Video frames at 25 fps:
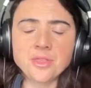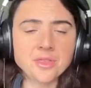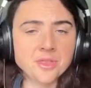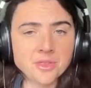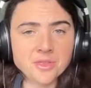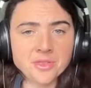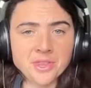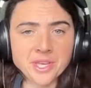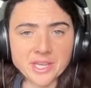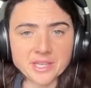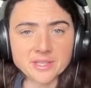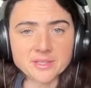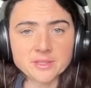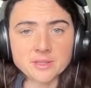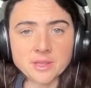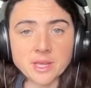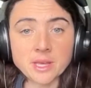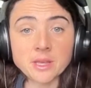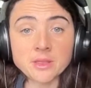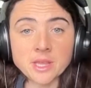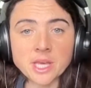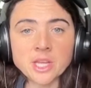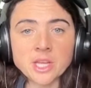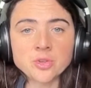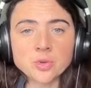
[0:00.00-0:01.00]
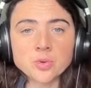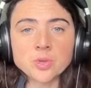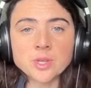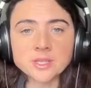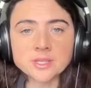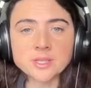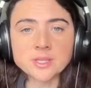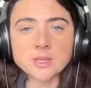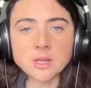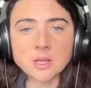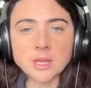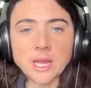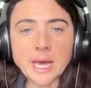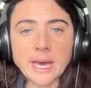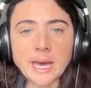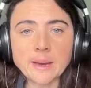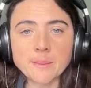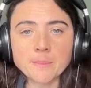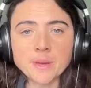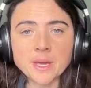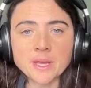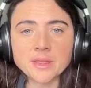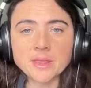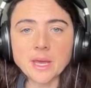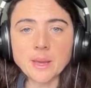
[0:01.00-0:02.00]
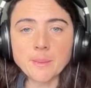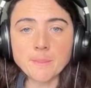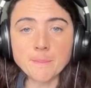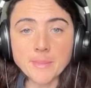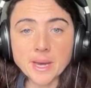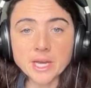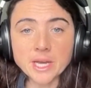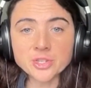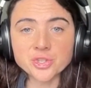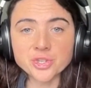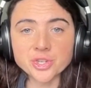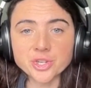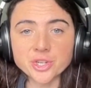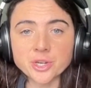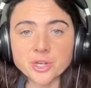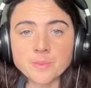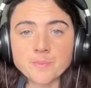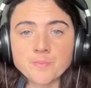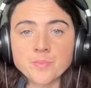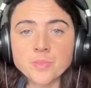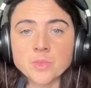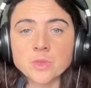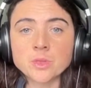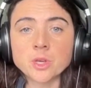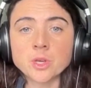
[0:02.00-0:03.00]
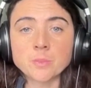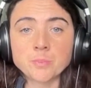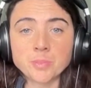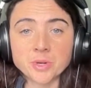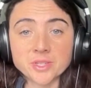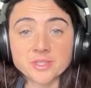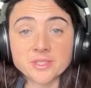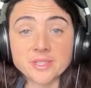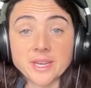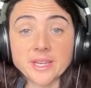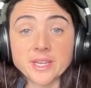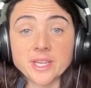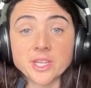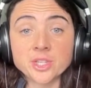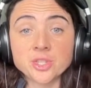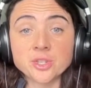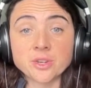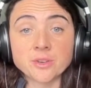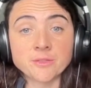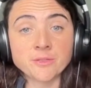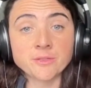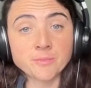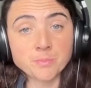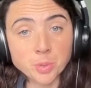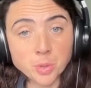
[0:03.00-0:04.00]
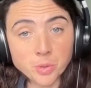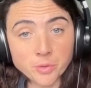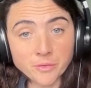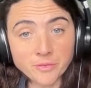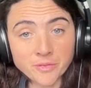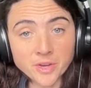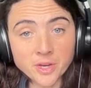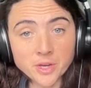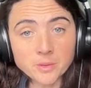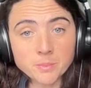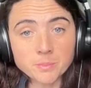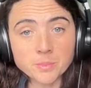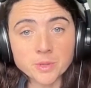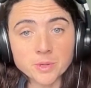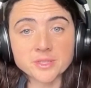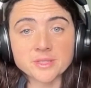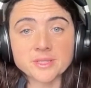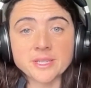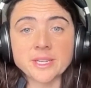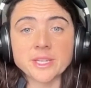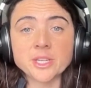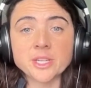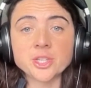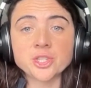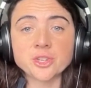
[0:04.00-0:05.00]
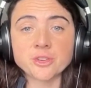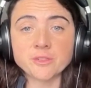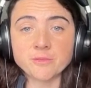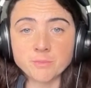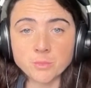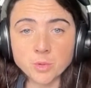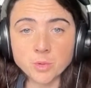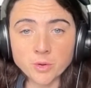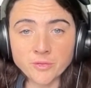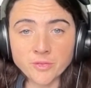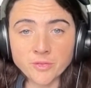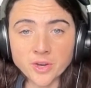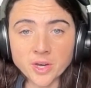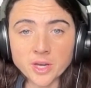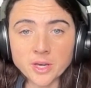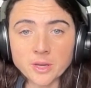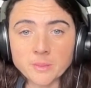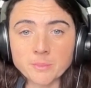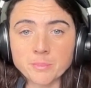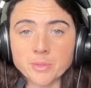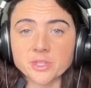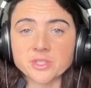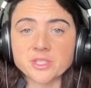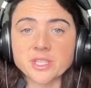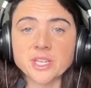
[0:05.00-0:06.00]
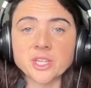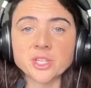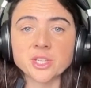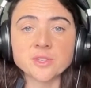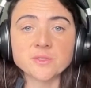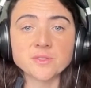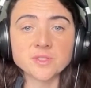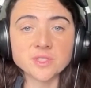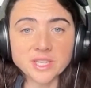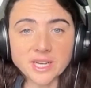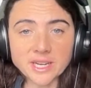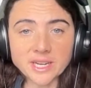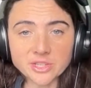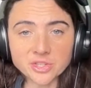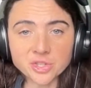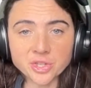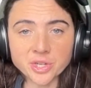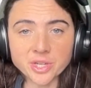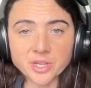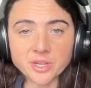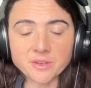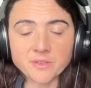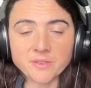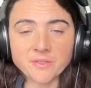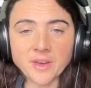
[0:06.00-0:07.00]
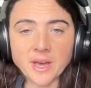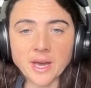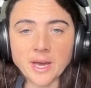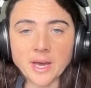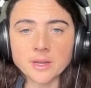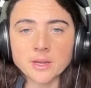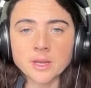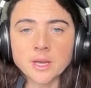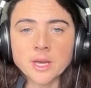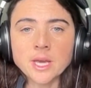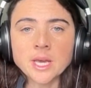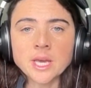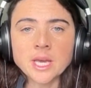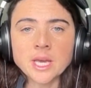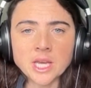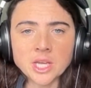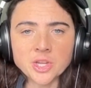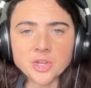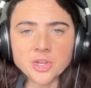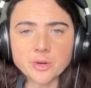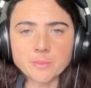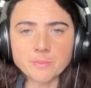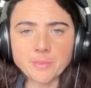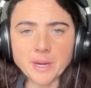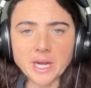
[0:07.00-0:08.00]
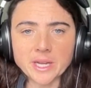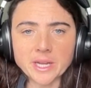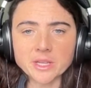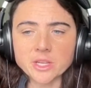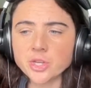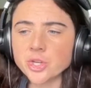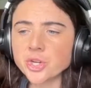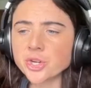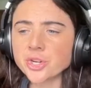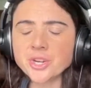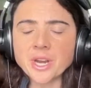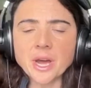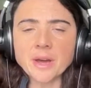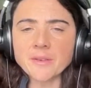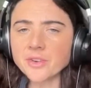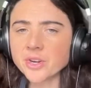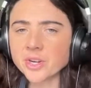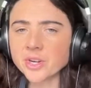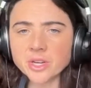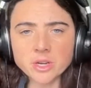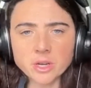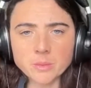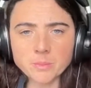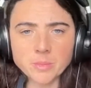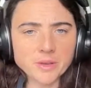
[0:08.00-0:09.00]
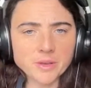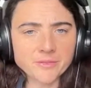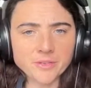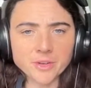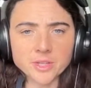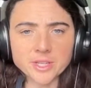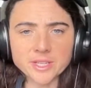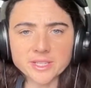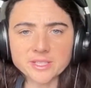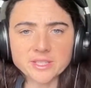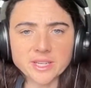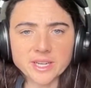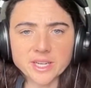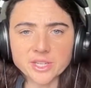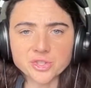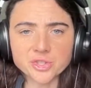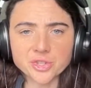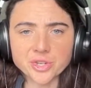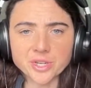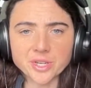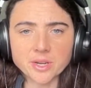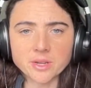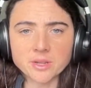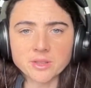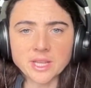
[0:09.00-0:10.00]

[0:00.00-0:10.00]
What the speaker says: they do this in the lab and they measure the percentage of PUFA, percentage of MUFA, and percentage of saturated fat in your body. You're never going to be fully saturated.